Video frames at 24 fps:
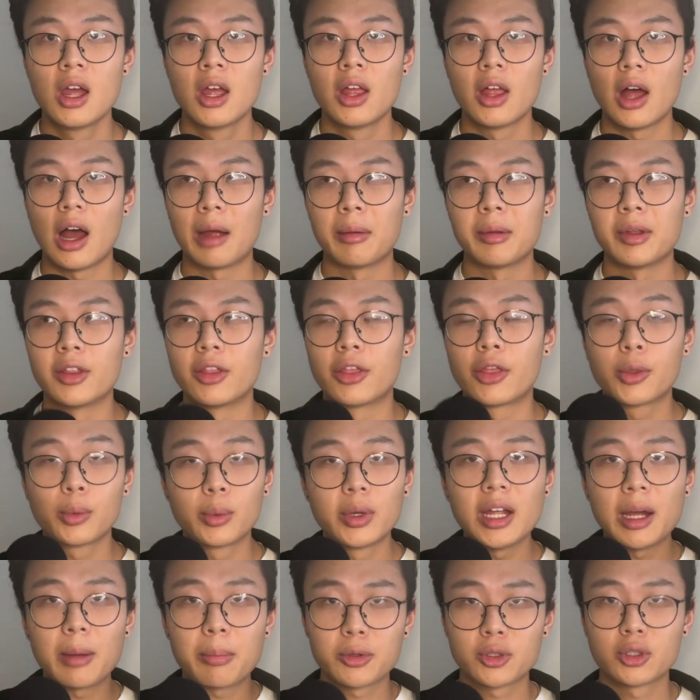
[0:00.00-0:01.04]
I mean,
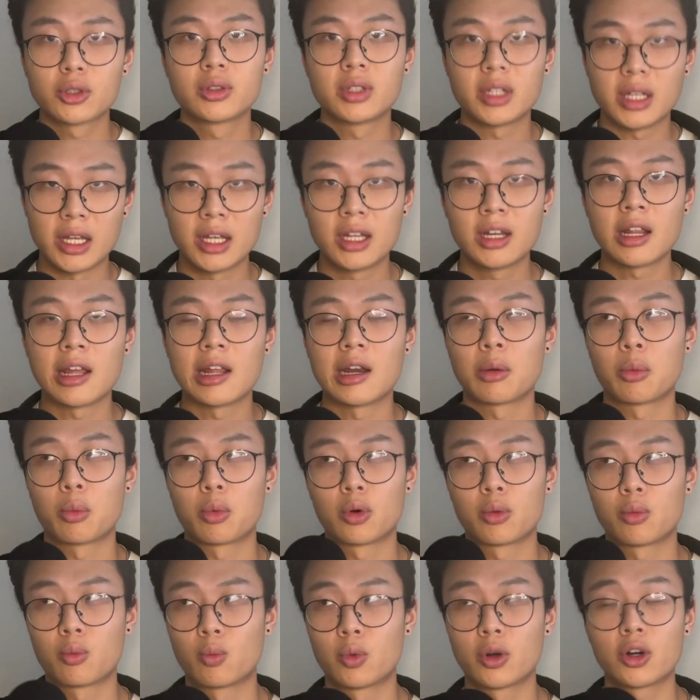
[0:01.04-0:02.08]
3 episodes in and
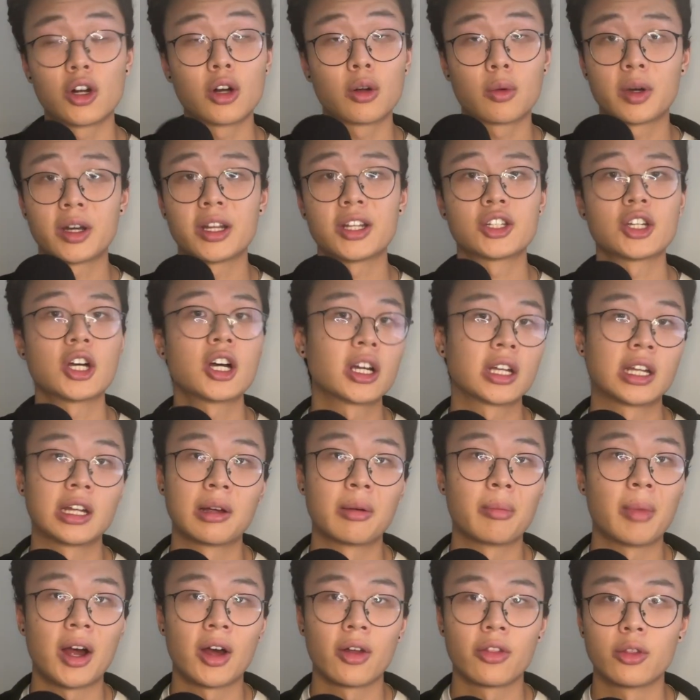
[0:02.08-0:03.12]
we're already talking
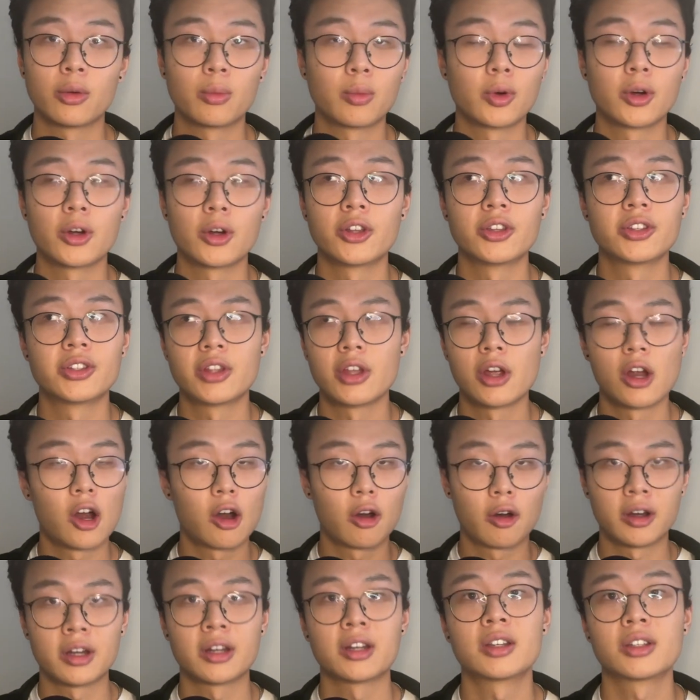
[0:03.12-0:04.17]
about the woods. They're
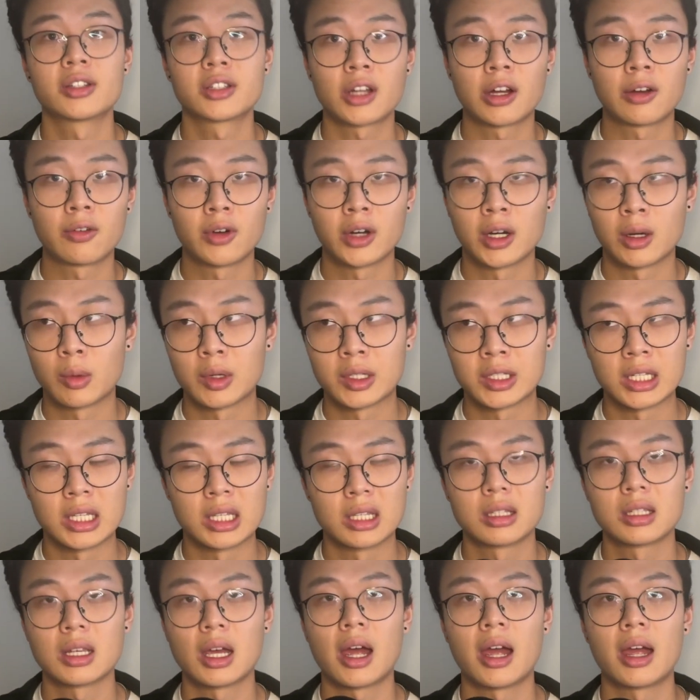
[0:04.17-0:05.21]
already discovering what's
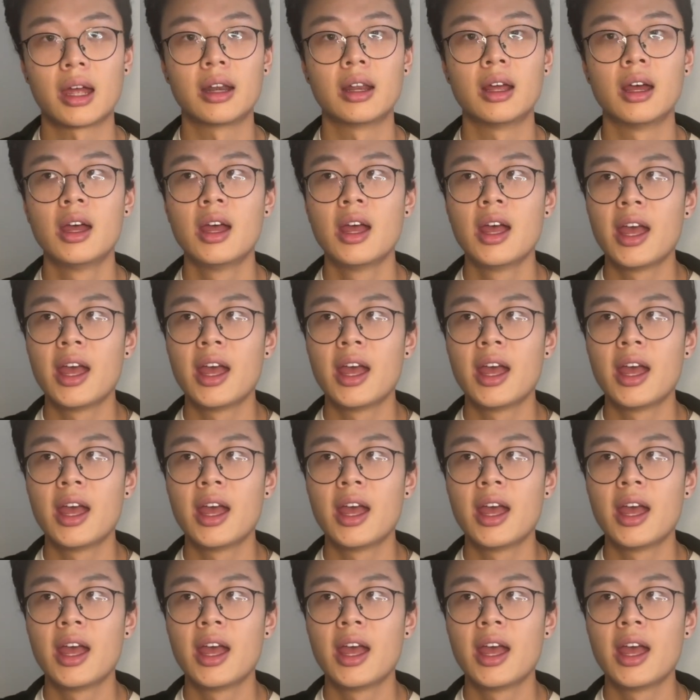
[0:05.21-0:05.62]
inside.